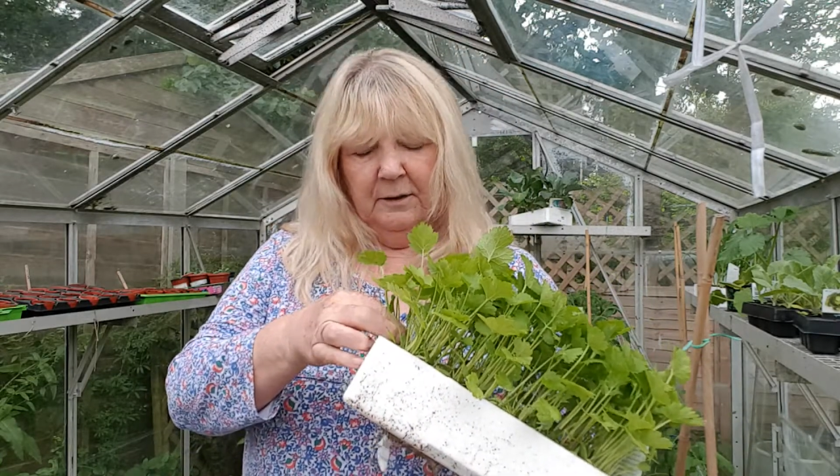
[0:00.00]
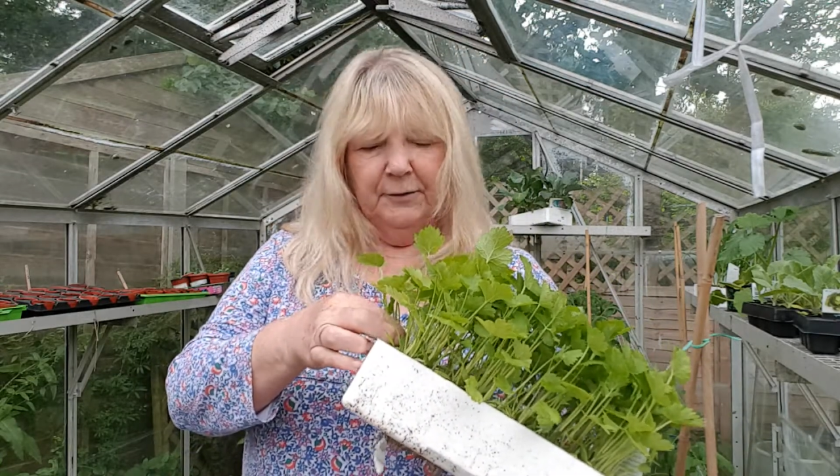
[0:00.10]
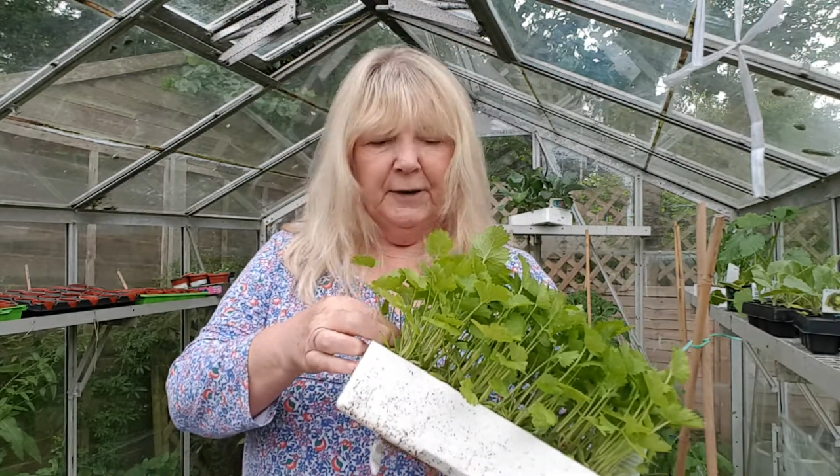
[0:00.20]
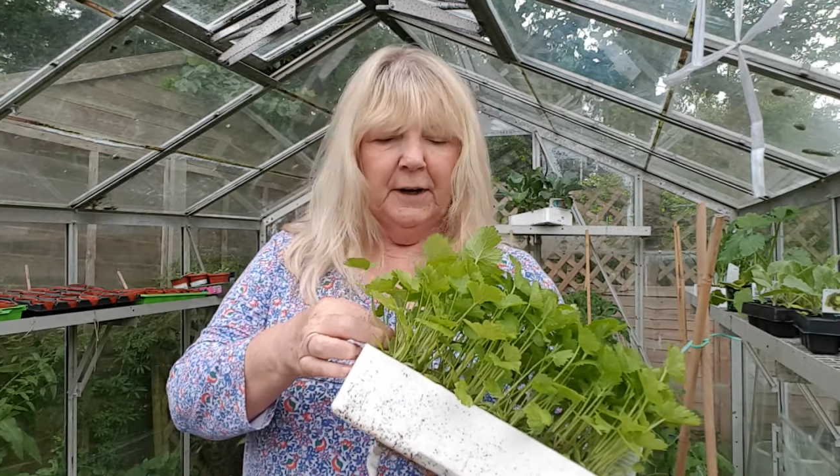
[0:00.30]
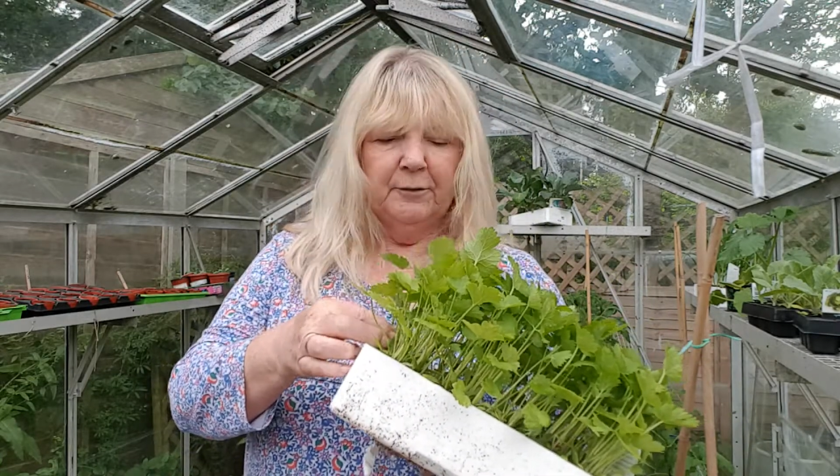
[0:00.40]

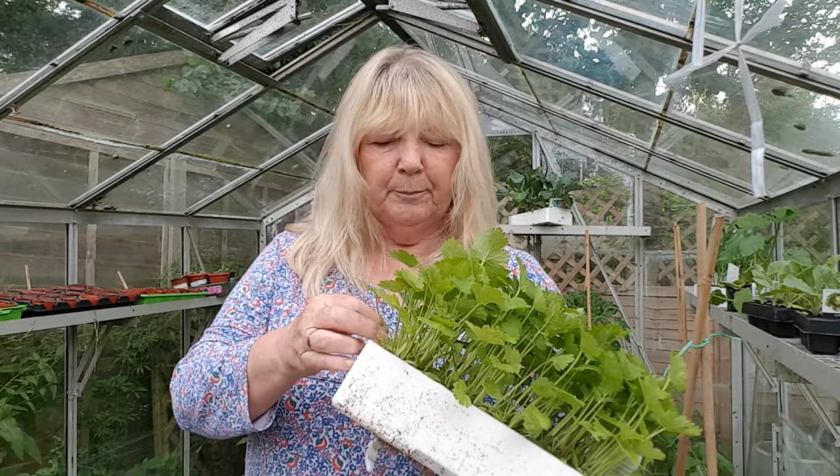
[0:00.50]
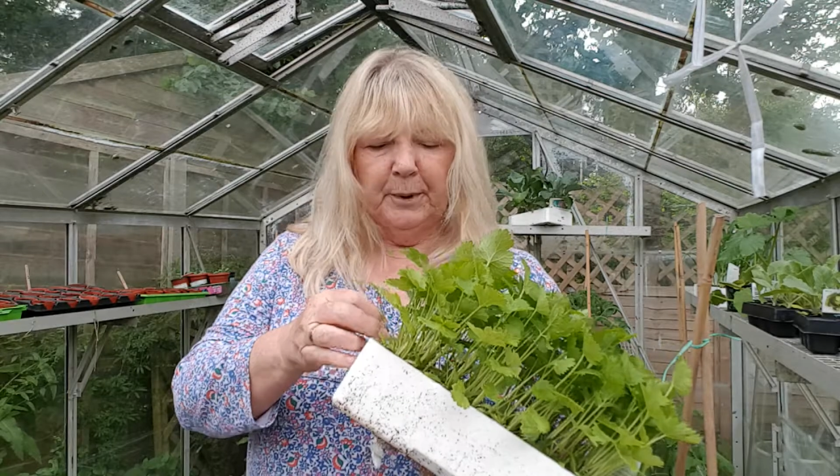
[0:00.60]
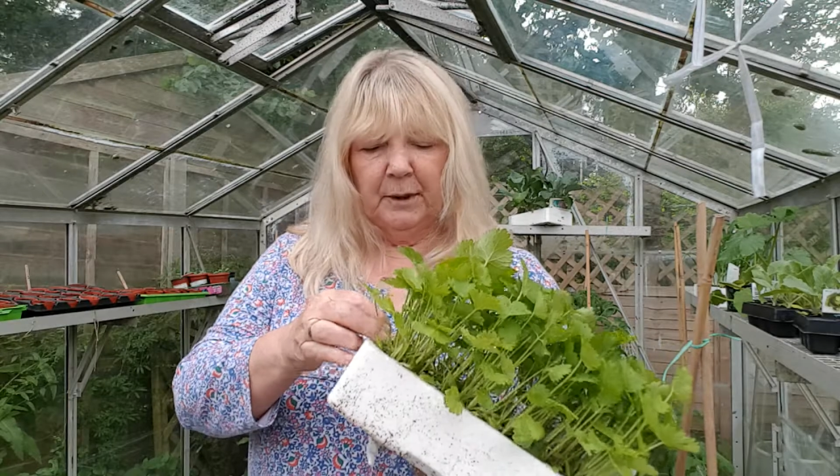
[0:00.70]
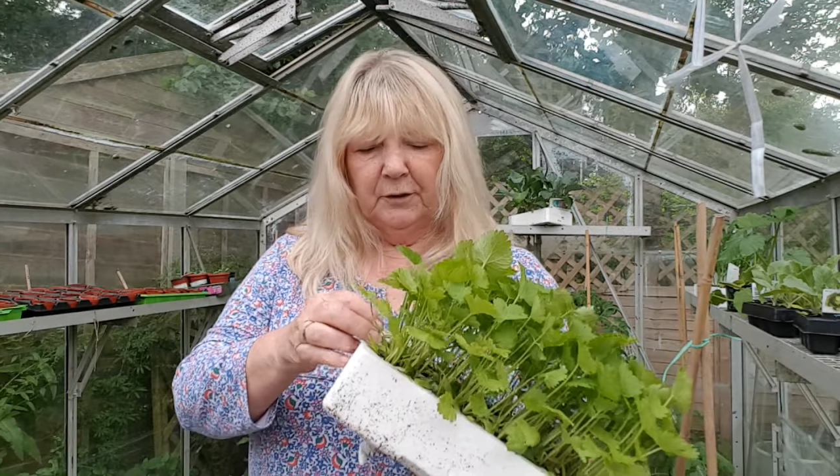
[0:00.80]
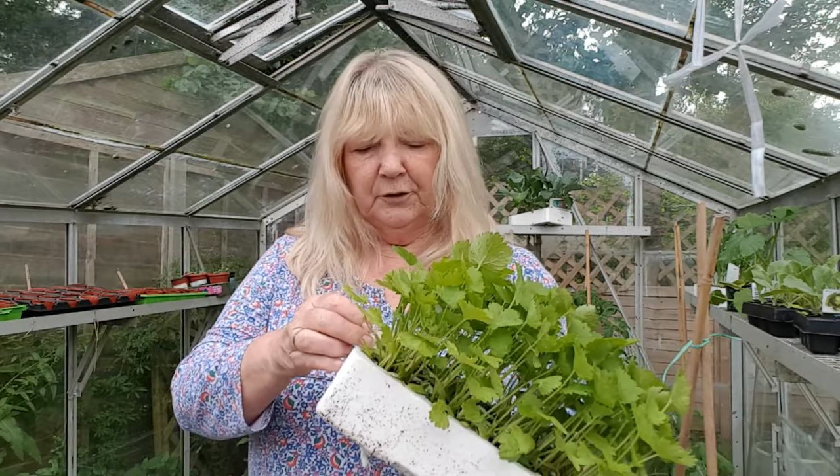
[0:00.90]
5
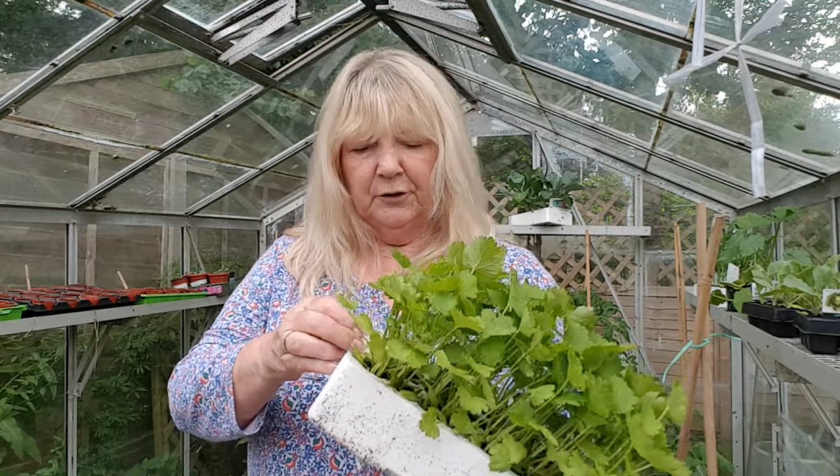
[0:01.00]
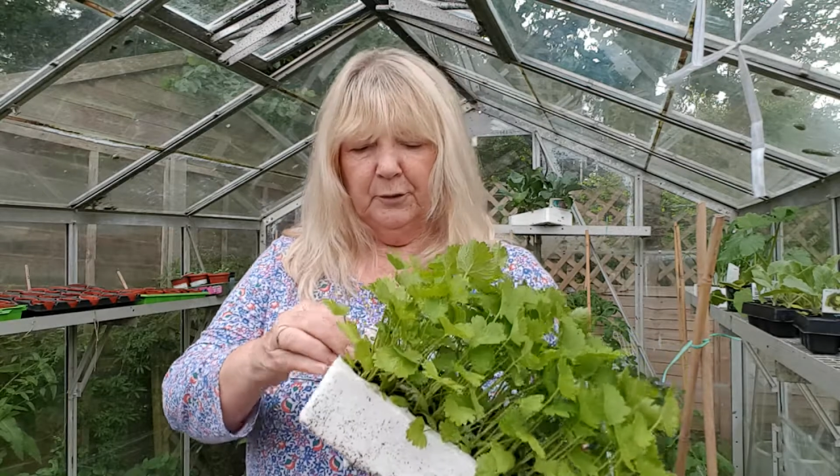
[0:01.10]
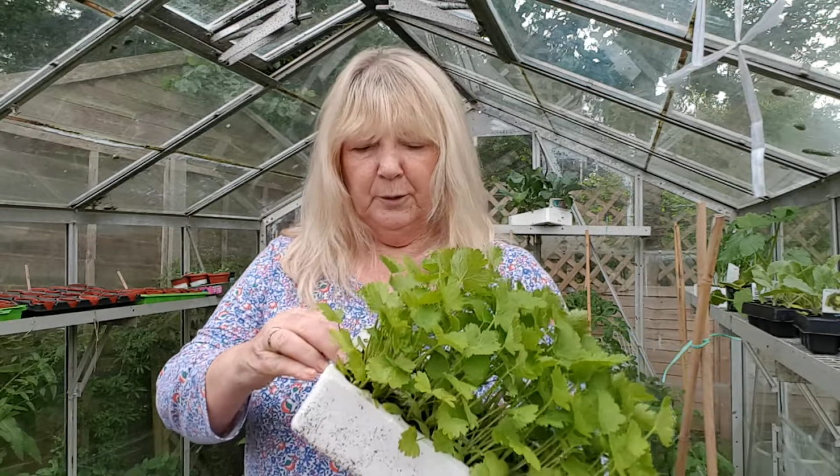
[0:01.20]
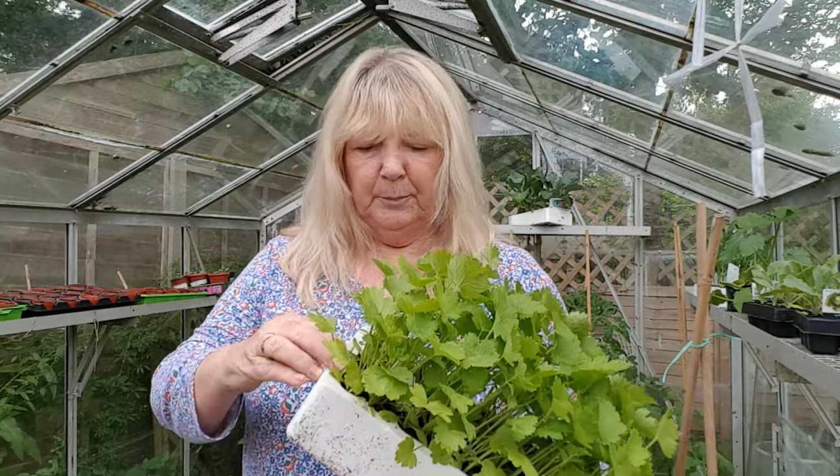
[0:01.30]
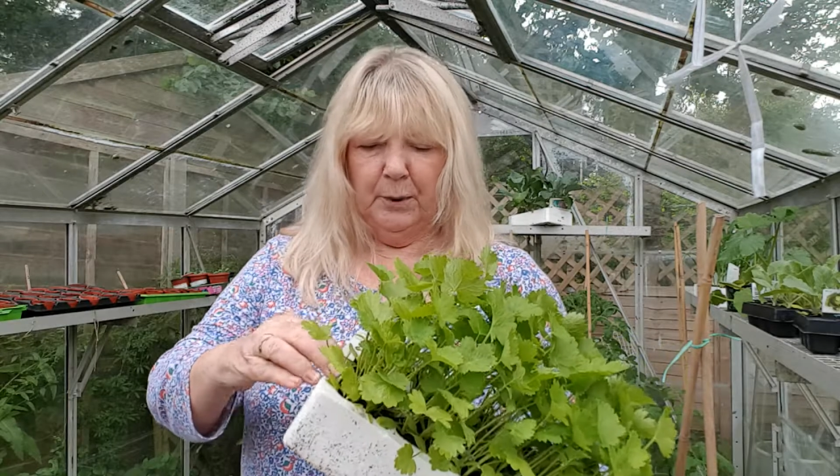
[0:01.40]
plants
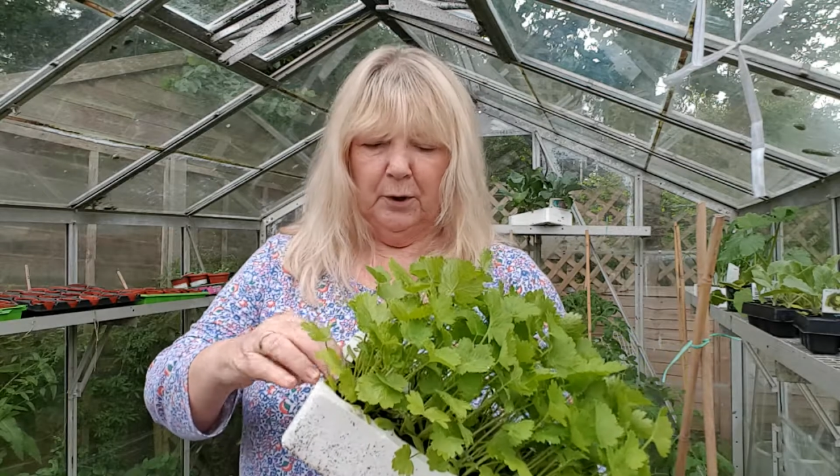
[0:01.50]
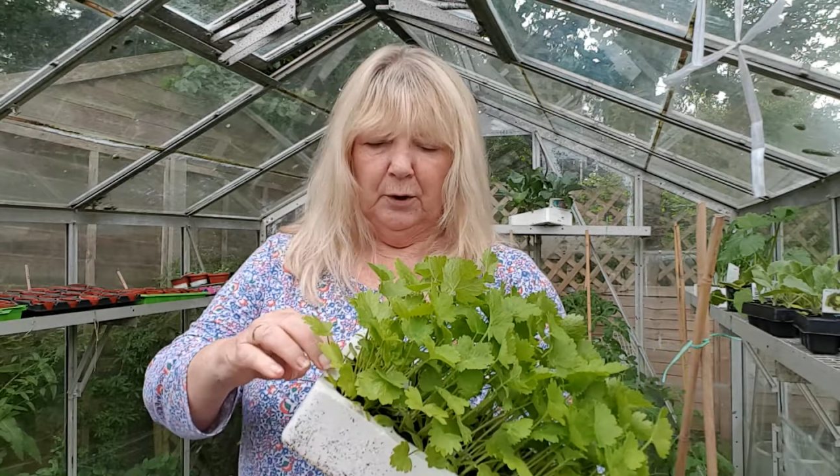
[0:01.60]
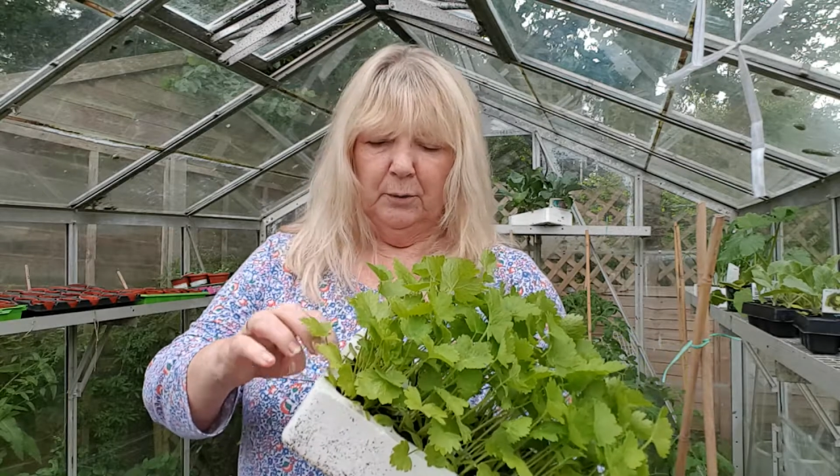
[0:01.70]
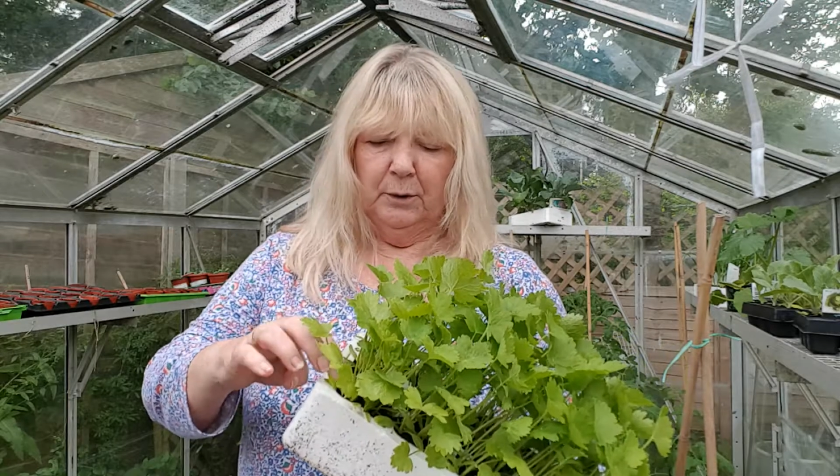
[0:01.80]
to a pot.